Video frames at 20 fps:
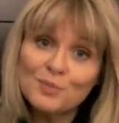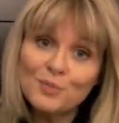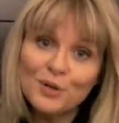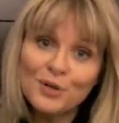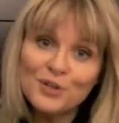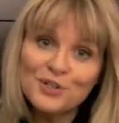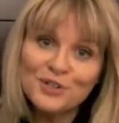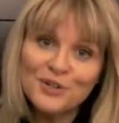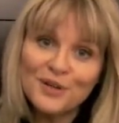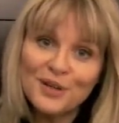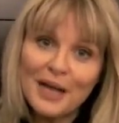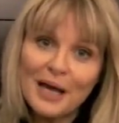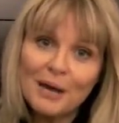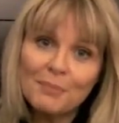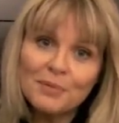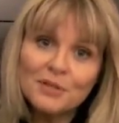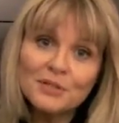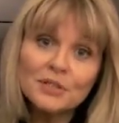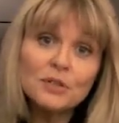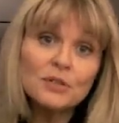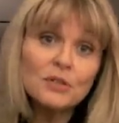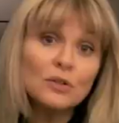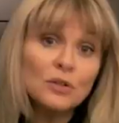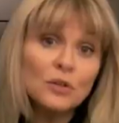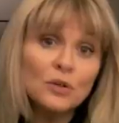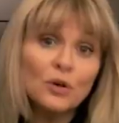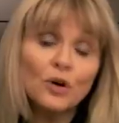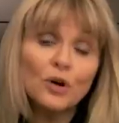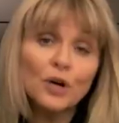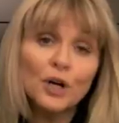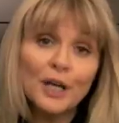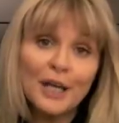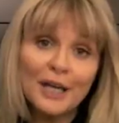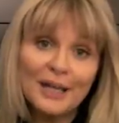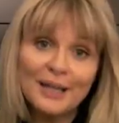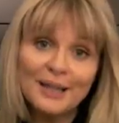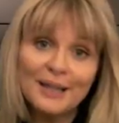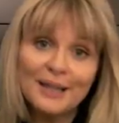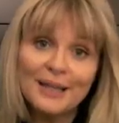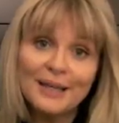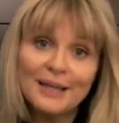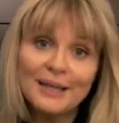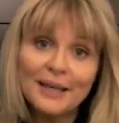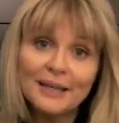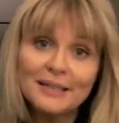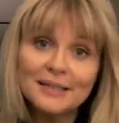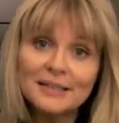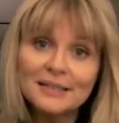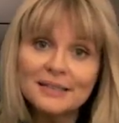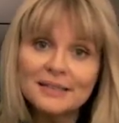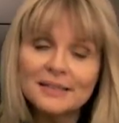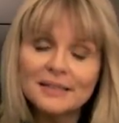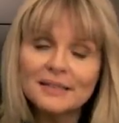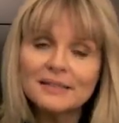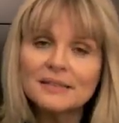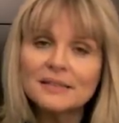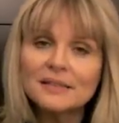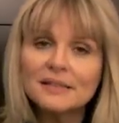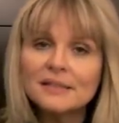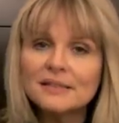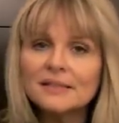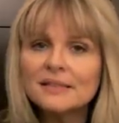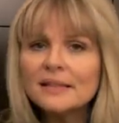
murder that happened in New York in the 1960s,